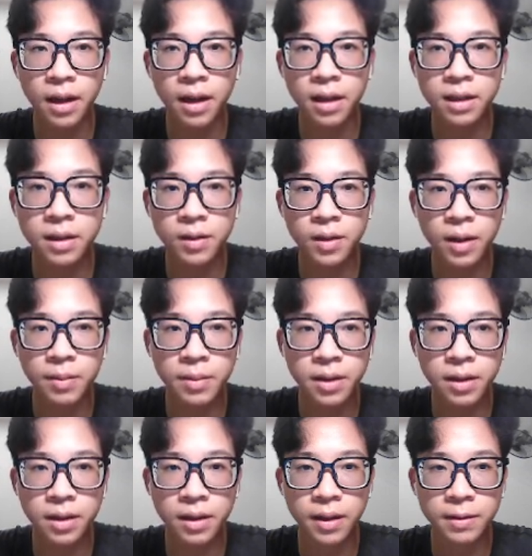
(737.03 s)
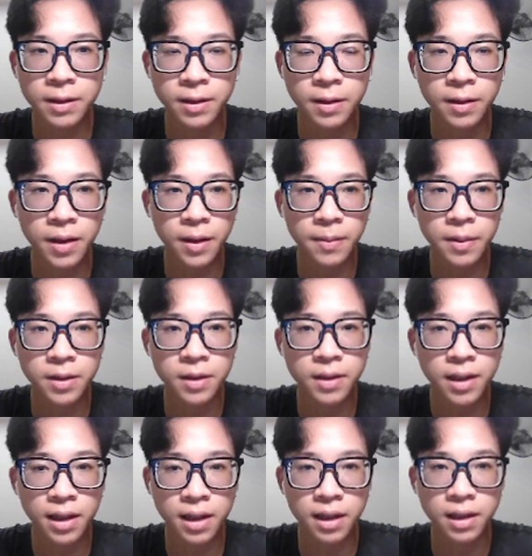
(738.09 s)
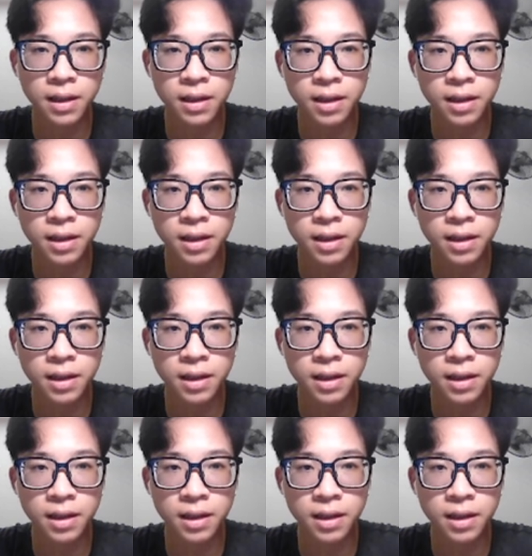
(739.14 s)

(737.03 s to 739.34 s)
So after you have extract it,